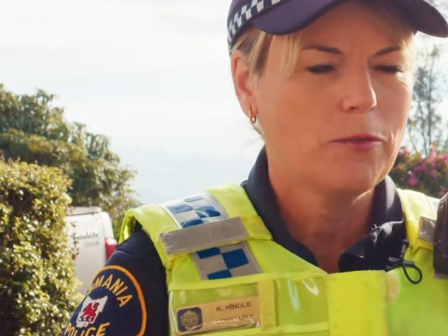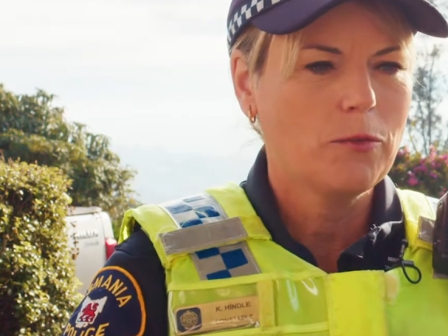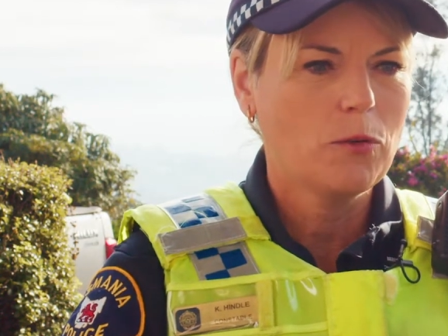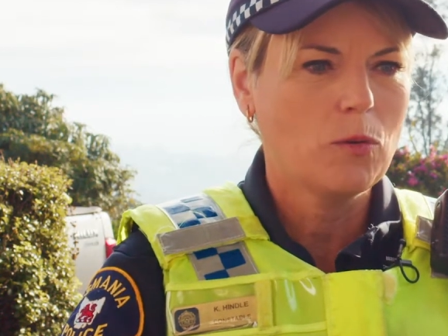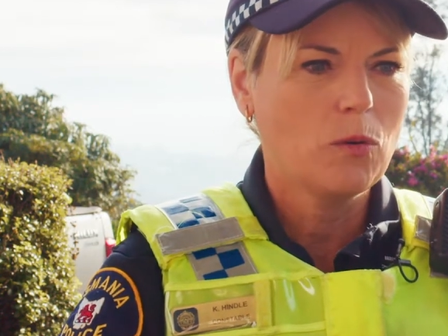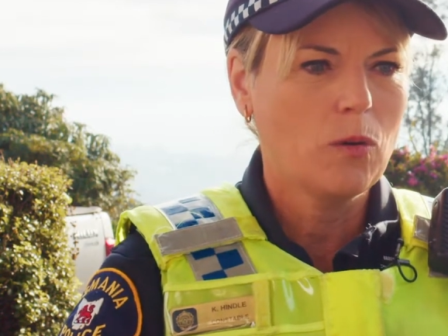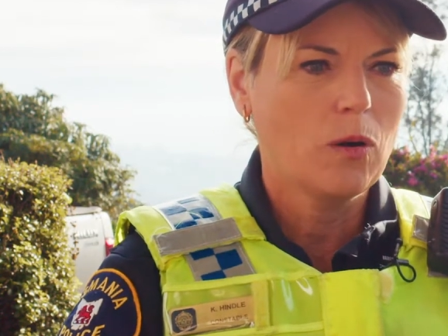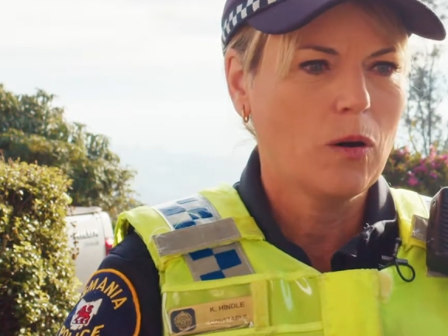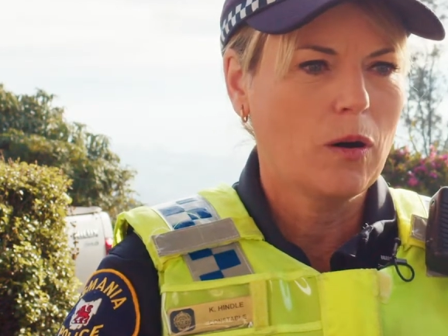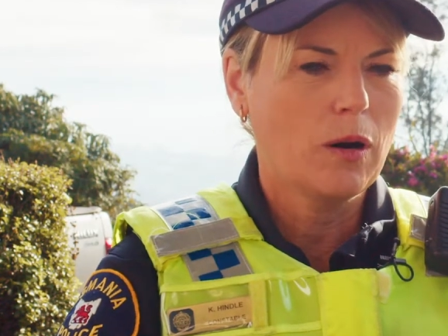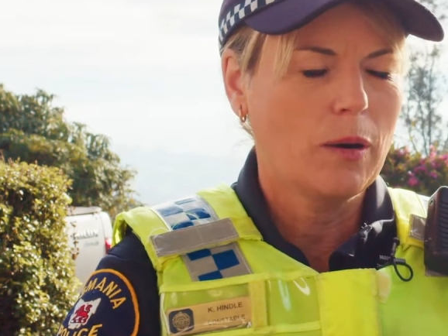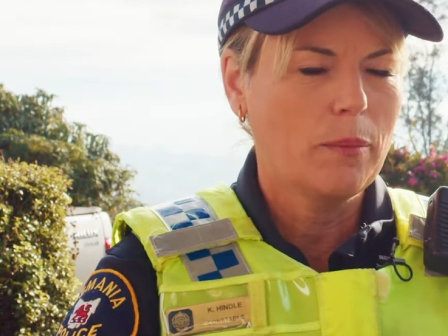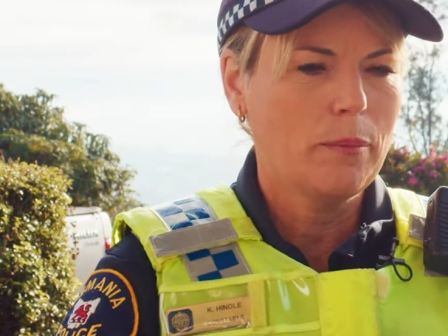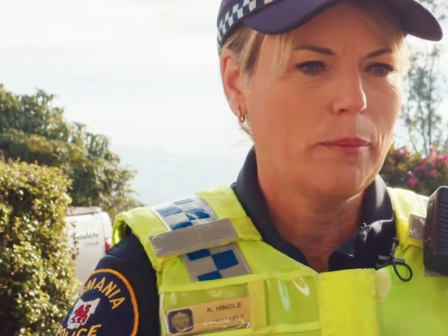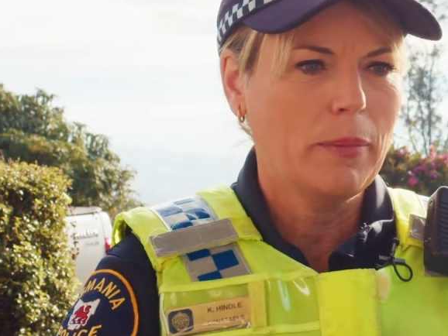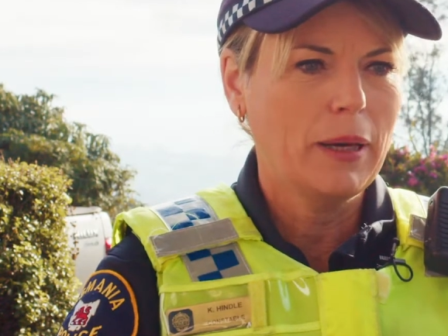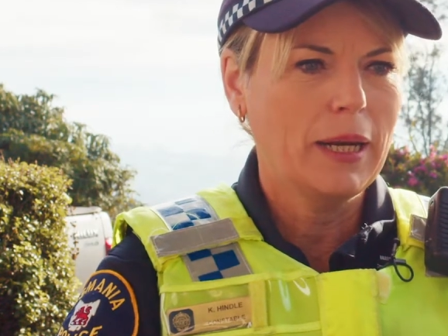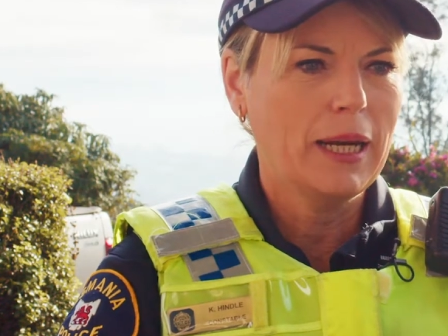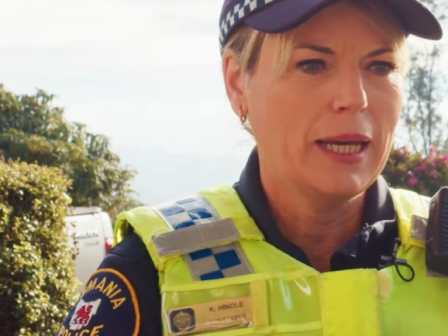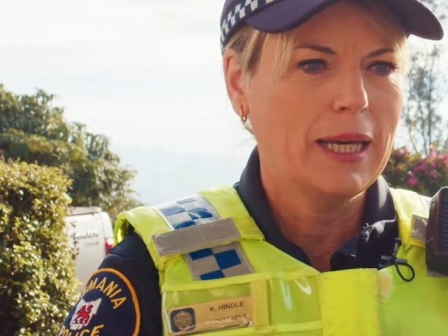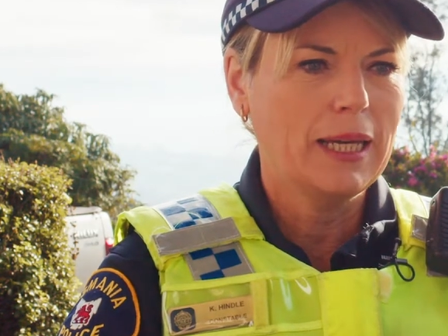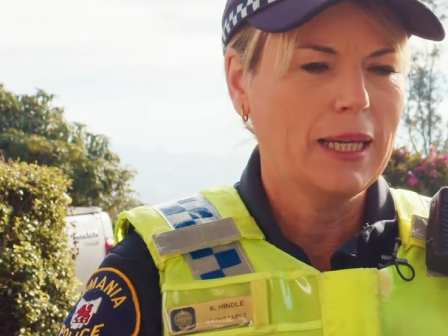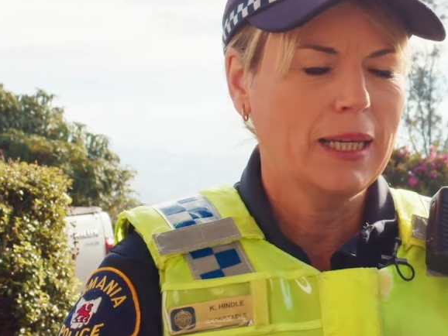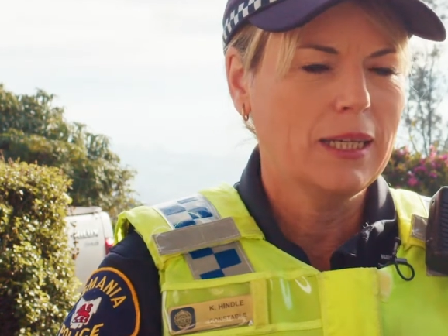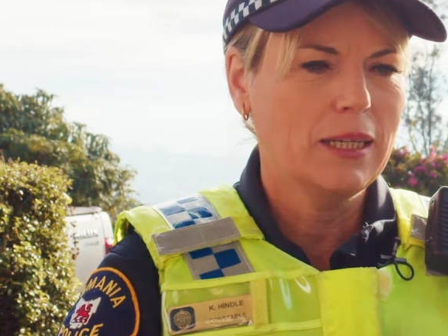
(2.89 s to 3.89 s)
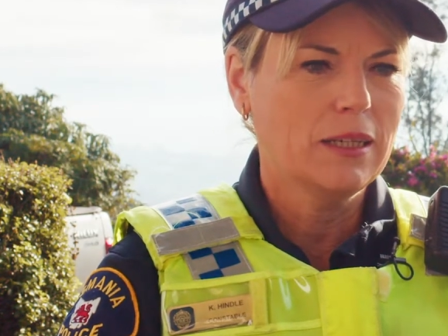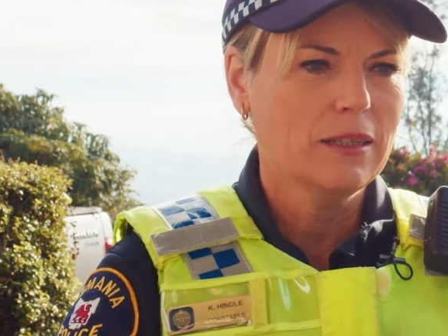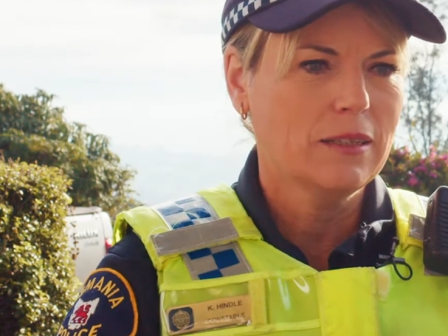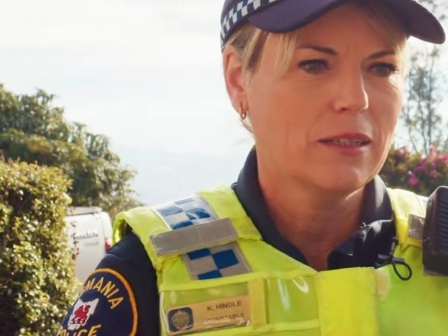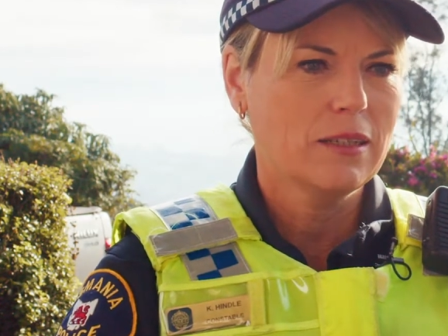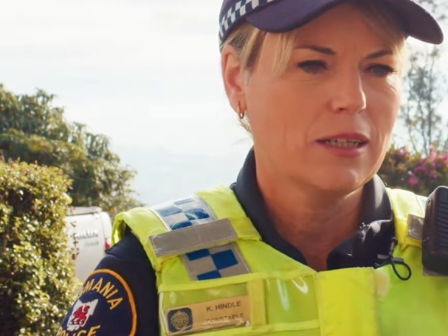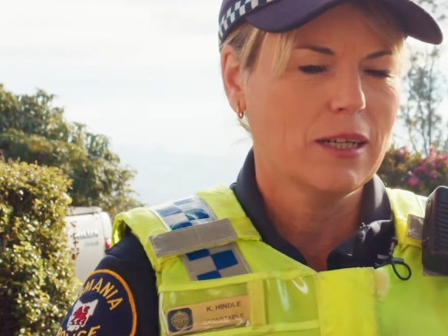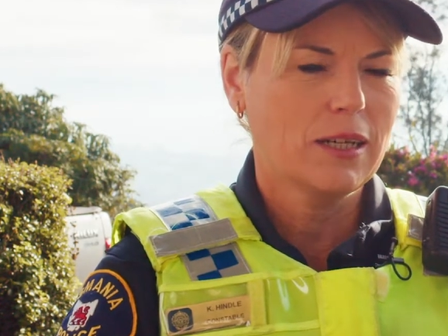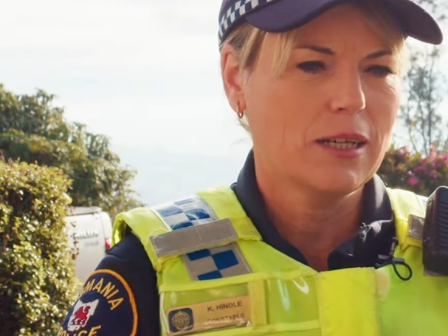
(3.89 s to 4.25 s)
for many